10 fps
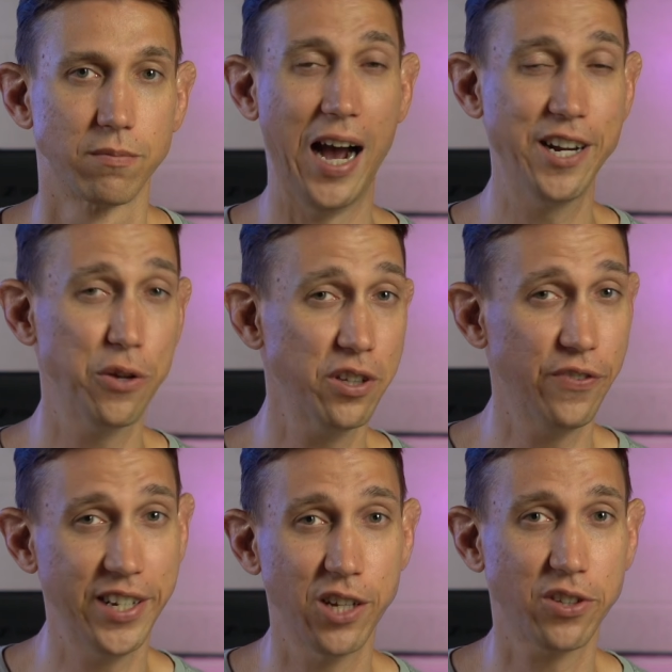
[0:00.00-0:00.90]
I know this
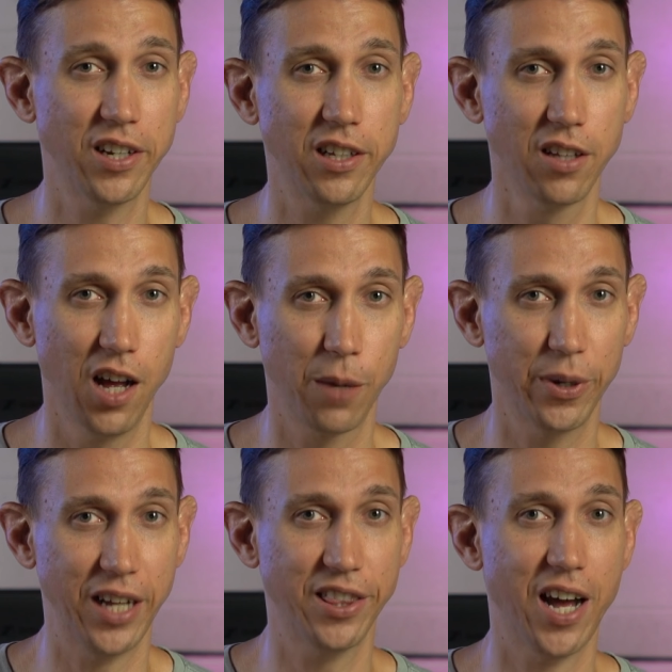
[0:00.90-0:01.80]
video is getting long,
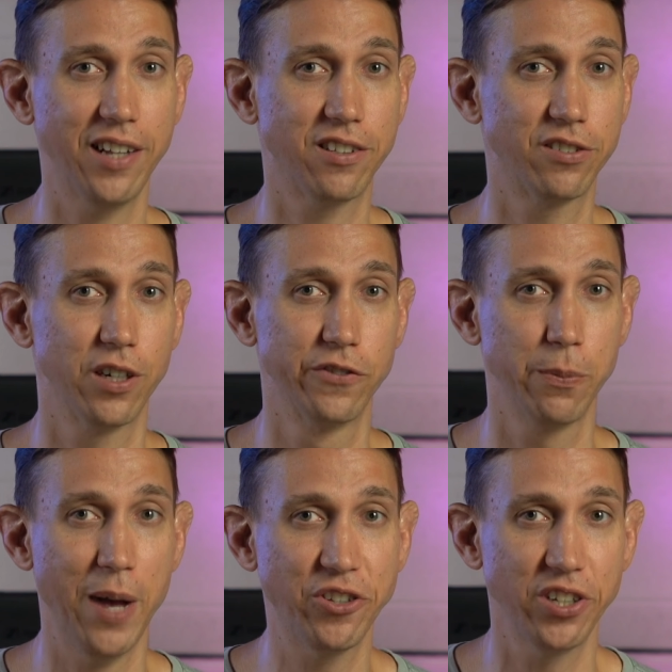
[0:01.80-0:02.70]
but I thought it deserves
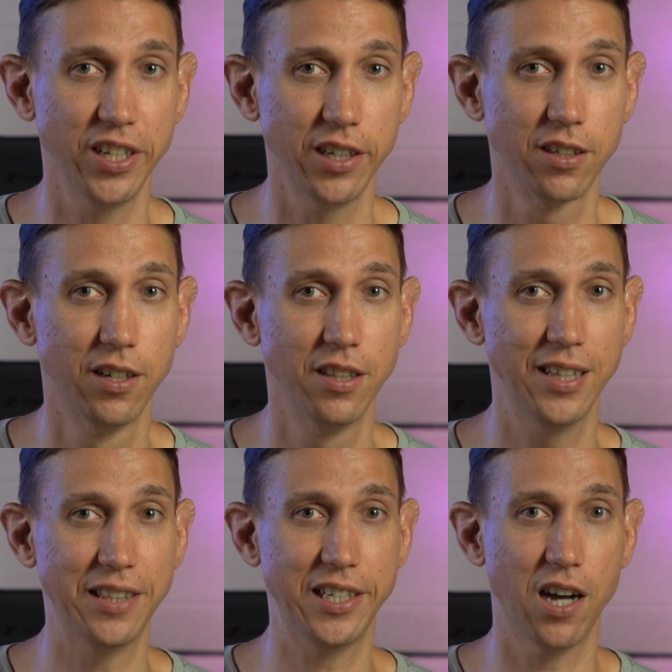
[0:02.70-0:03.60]
mentioning
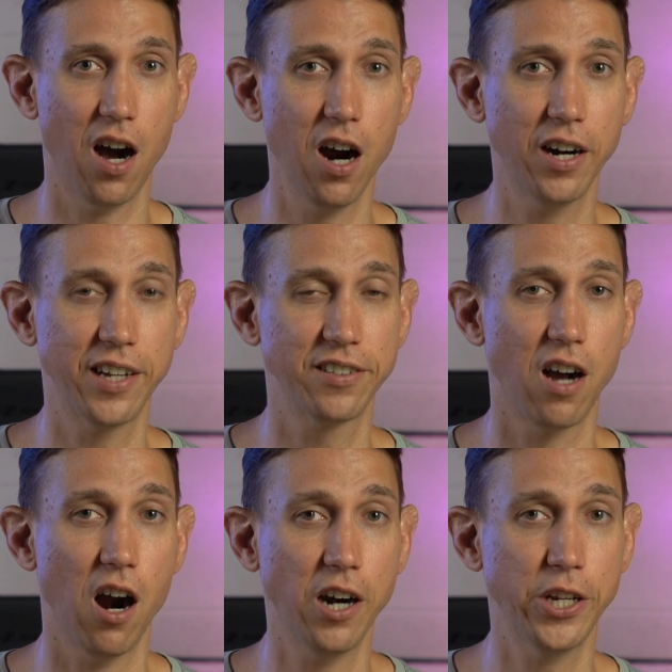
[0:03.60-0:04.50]
that the Arc is
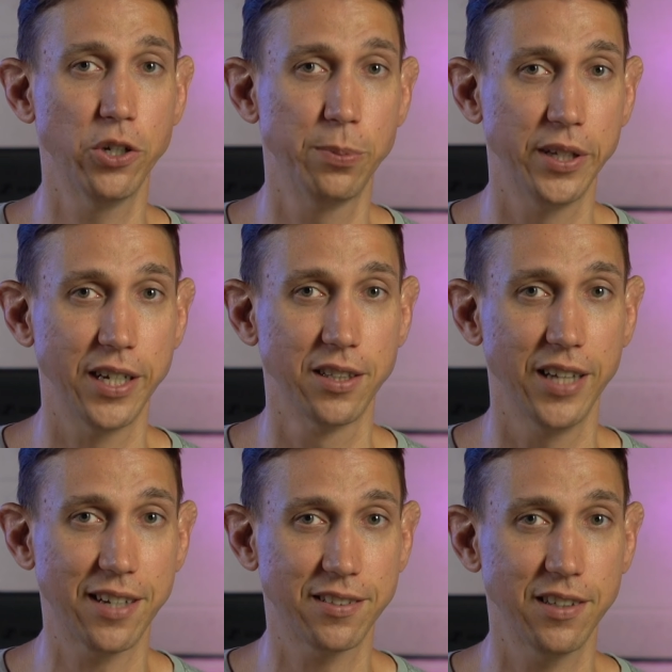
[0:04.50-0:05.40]
arguably
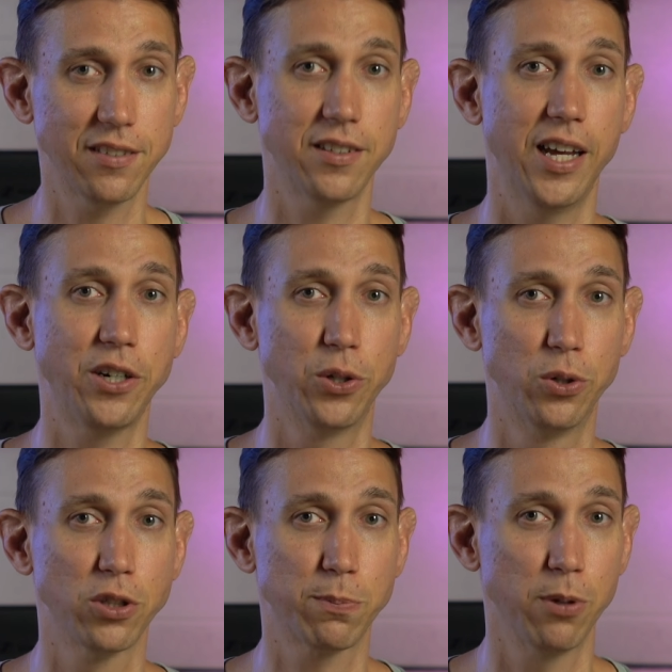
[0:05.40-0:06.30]
Alexa's and
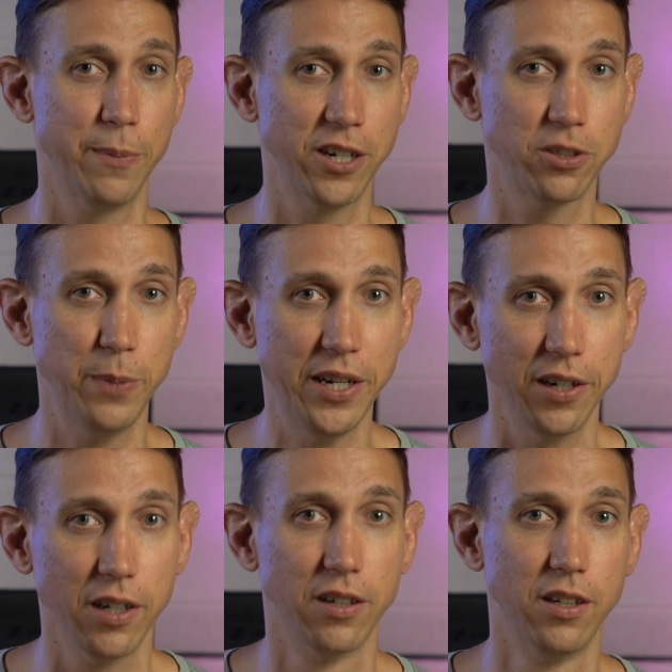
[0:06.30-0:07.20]
Google's premier
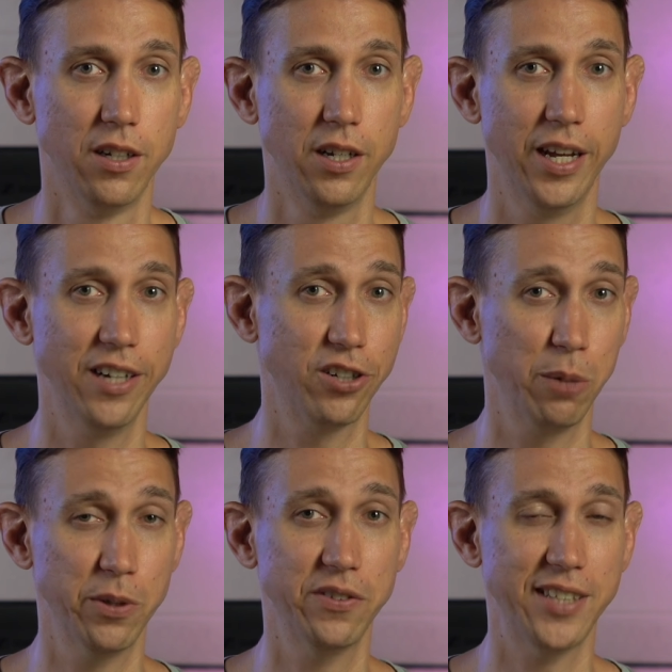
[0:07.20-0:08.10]
speaker in
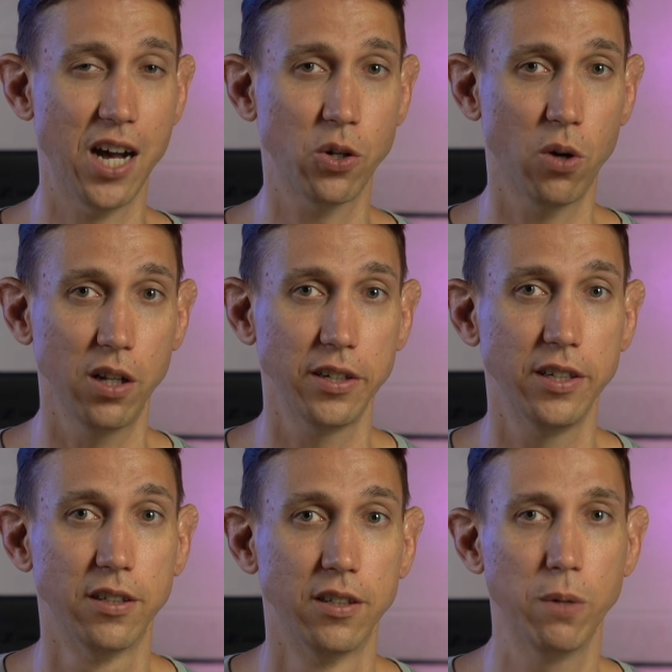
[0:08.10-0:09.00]
terms of sound quality.
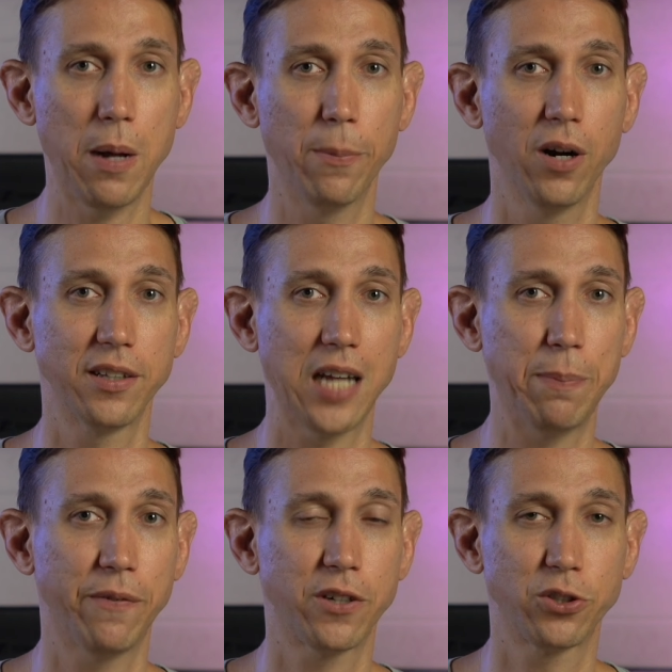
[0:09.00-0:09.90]
Remember, on
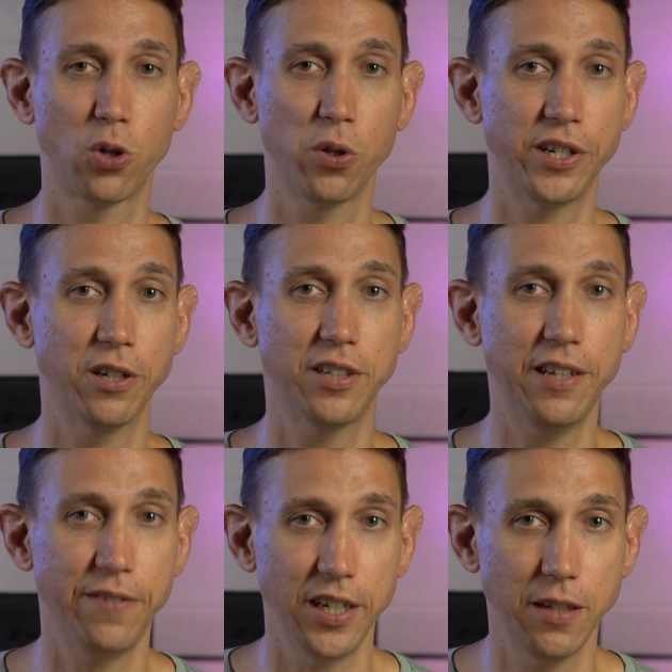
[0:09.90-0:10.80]
top of controlling your
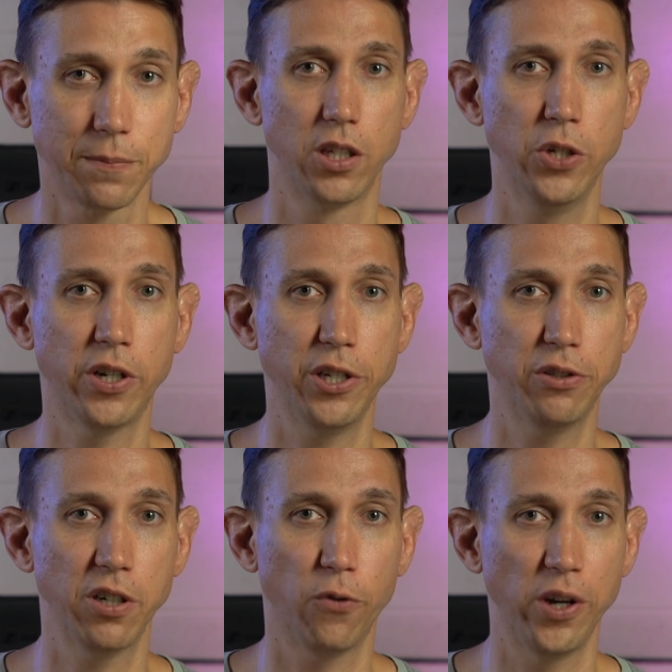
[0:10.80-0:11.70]
TV, you can use
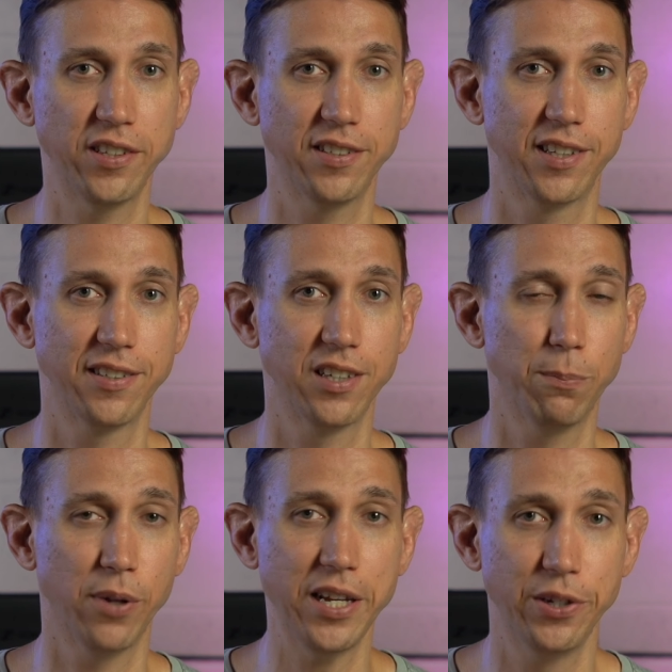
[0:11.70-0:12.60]
your voice assistant to
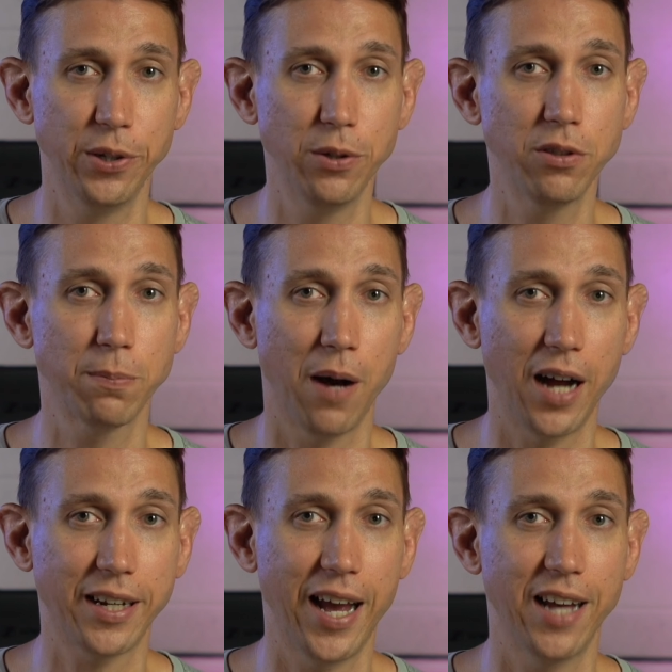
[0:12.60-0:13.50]
play news,
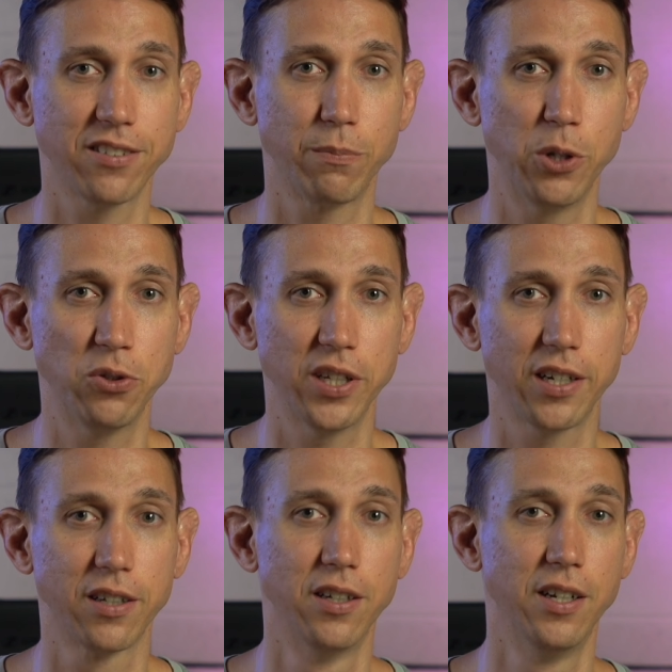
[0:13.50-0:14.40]
podcasts,
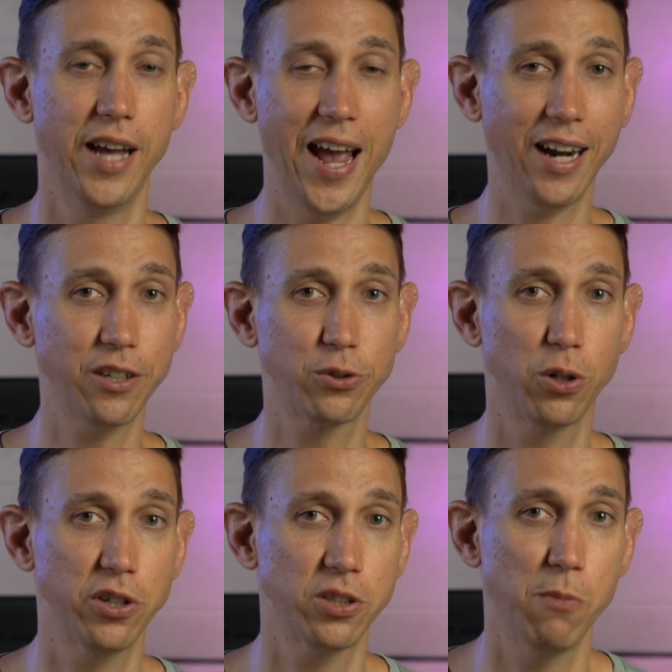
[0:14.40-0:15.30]
music, and control
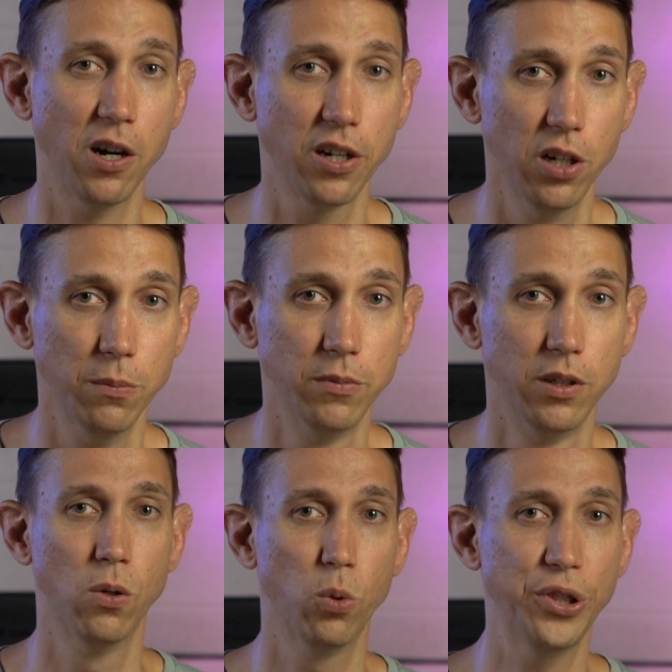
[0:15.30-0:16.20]
your smart home
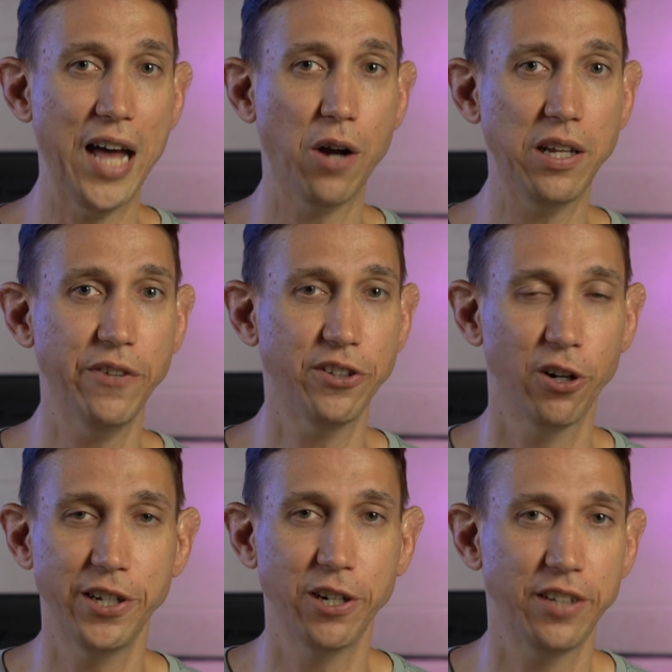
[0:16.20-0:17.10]
without even
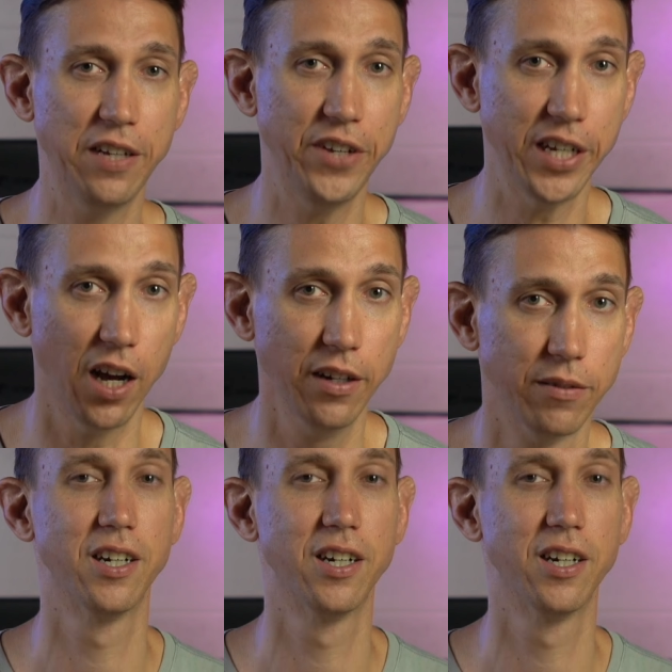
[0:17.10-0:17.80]
turning your TV on.